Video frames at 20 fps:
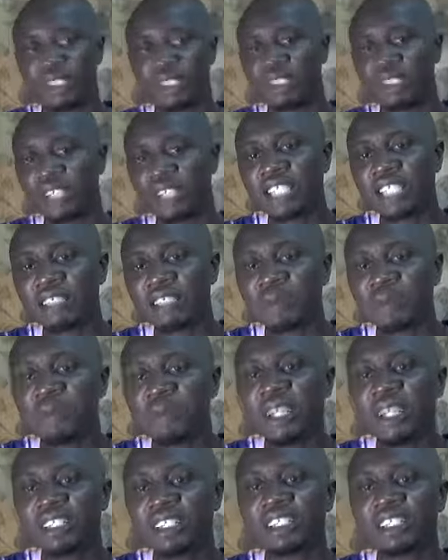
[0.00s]
It doesn't mean,
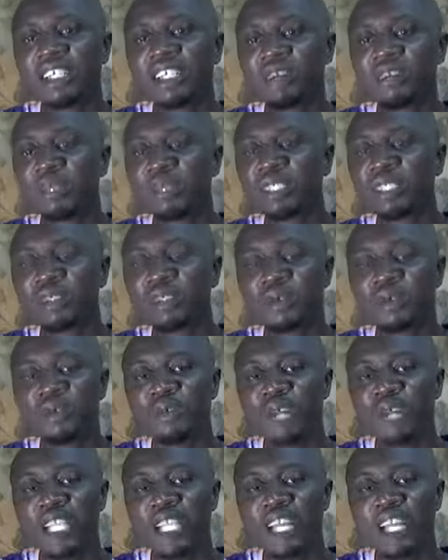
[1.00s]
but most people,
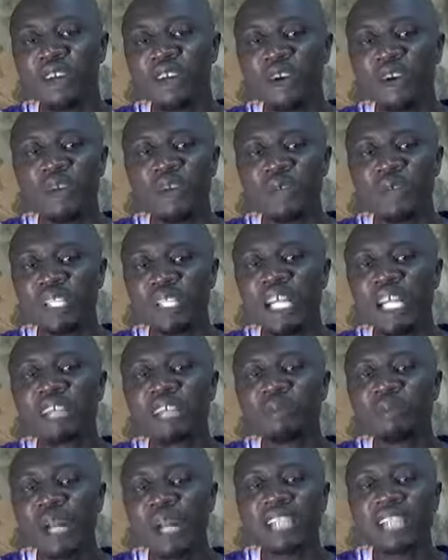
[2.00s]
when they go with
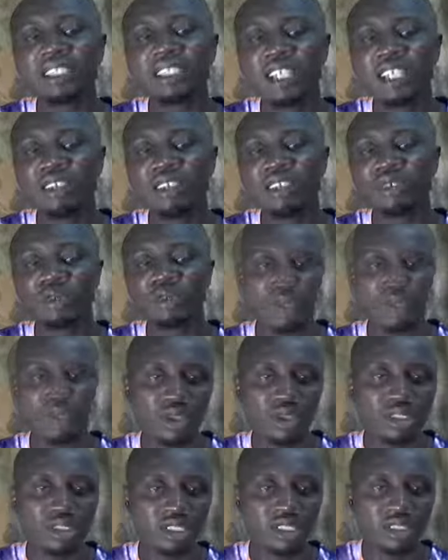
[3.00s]
that mindset of
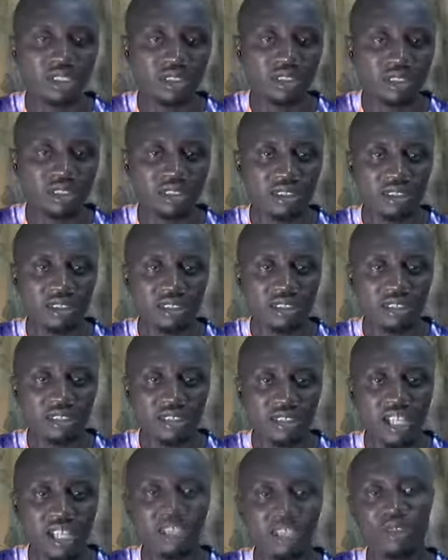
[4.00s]
206
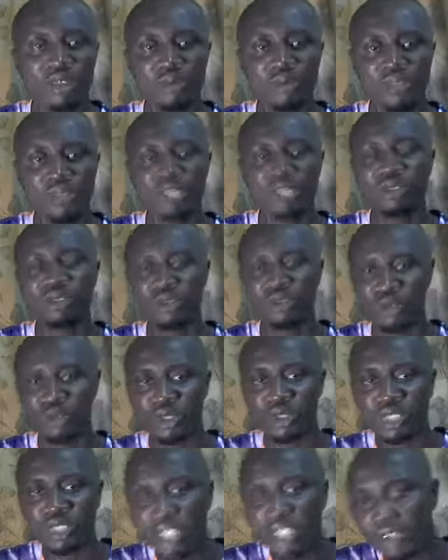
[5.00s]
and they upgrade to
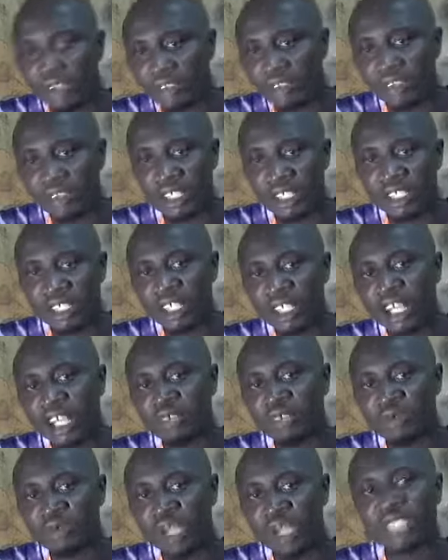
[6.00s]
207,
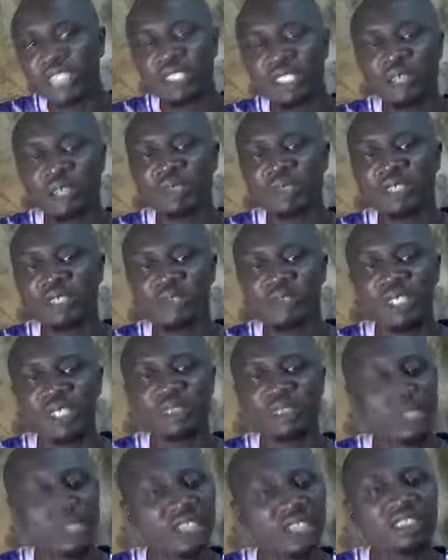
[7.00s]
and when something
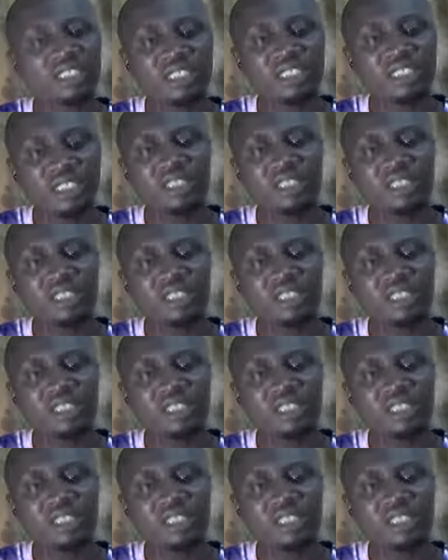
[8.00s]
eventually, because